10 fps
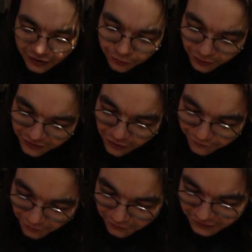it was the
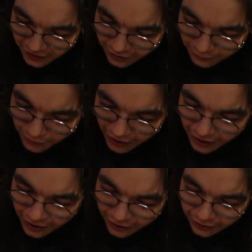first time
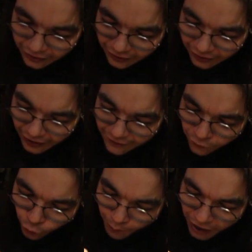I
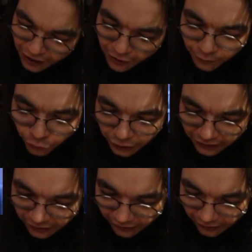ever met up with
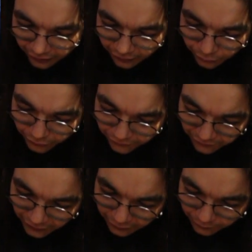
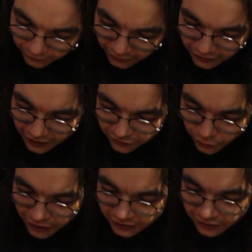Philip, and that's
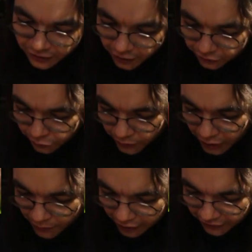when he talked to me
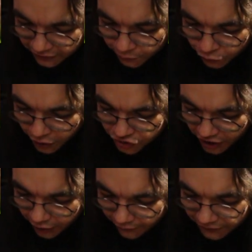about his project of